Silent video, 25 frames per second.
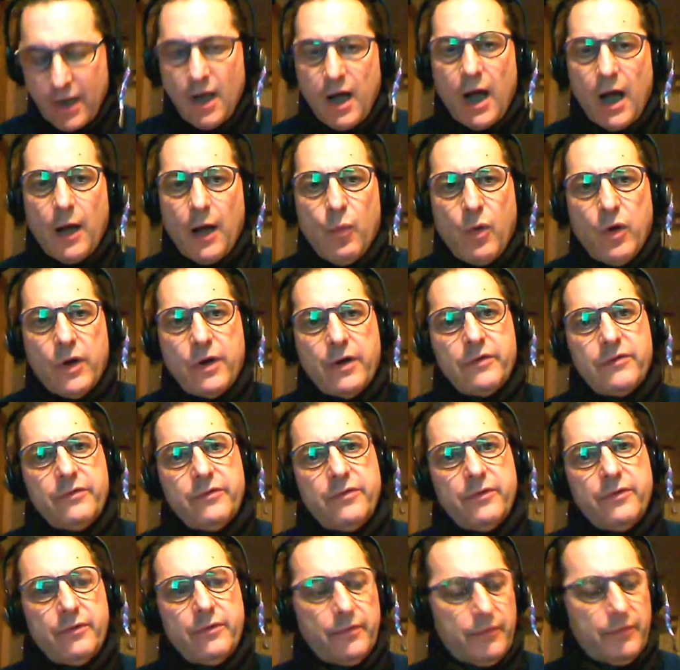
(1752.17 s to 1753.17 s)
I wanted
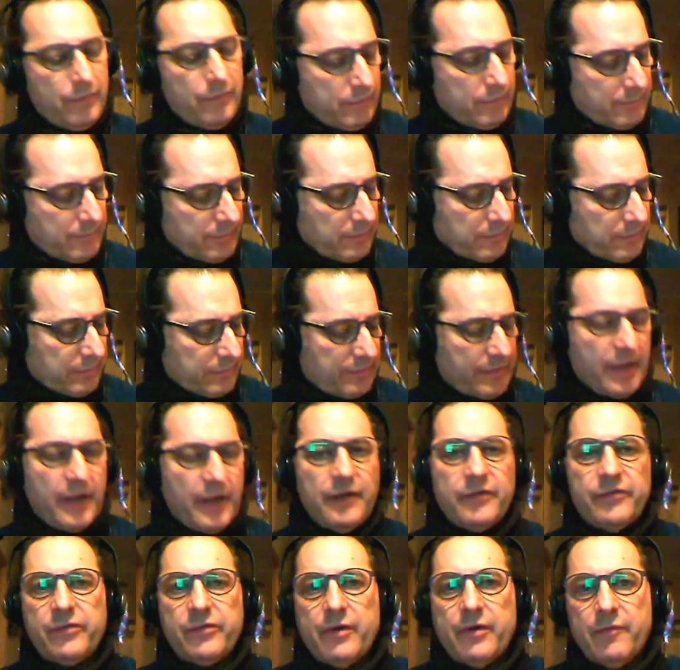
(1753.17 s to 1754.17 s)
to
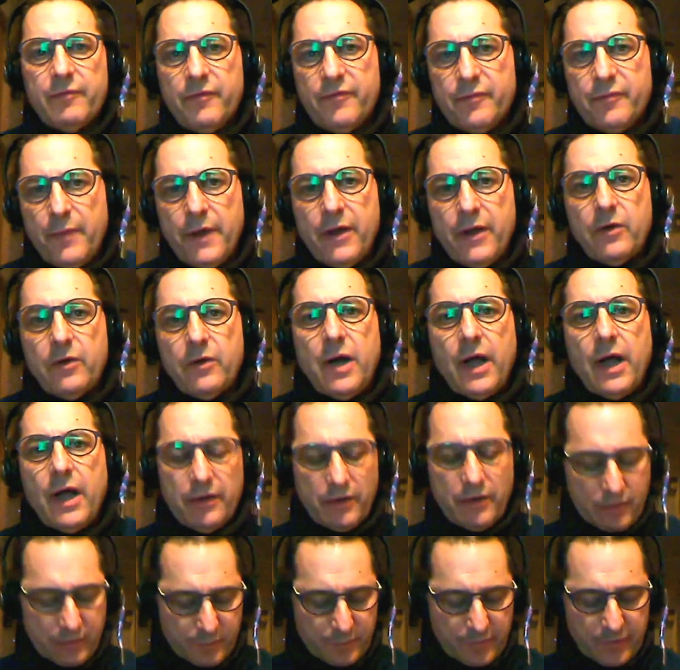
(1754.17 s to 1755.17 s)
take some of my own
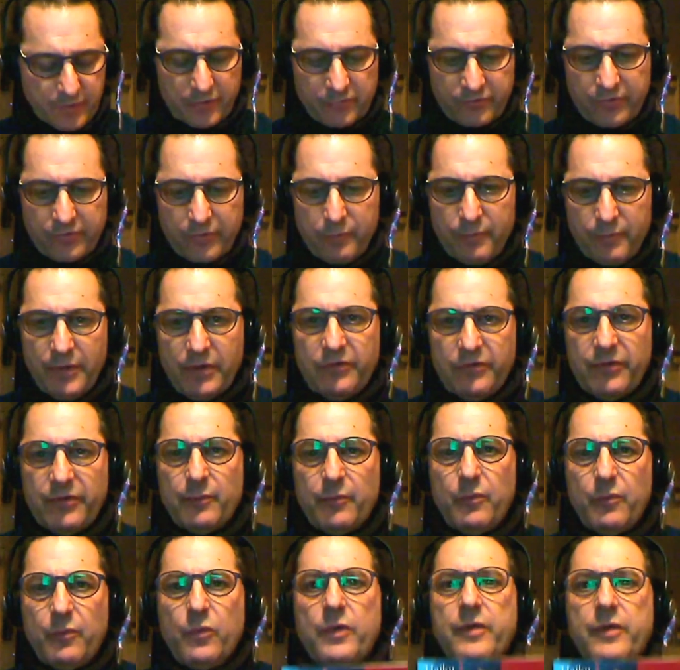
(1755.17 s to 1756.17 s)
haiku, but also mix
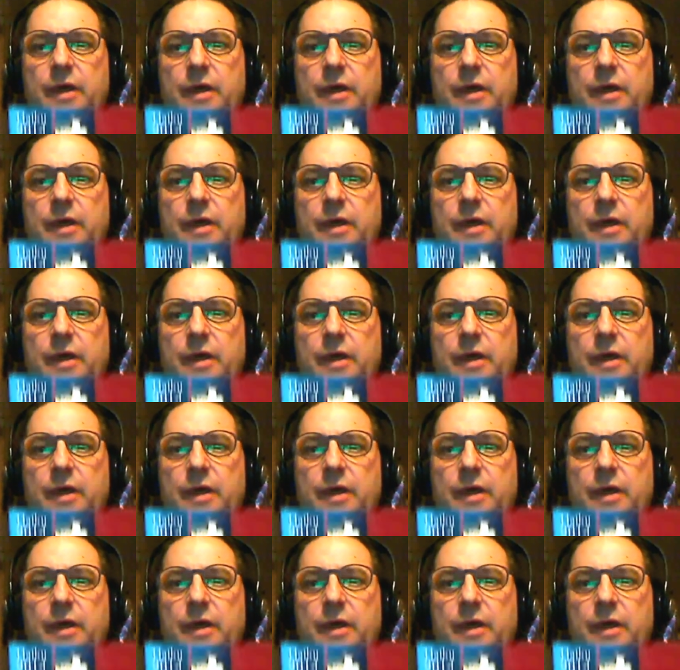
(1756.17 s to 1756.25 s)
them with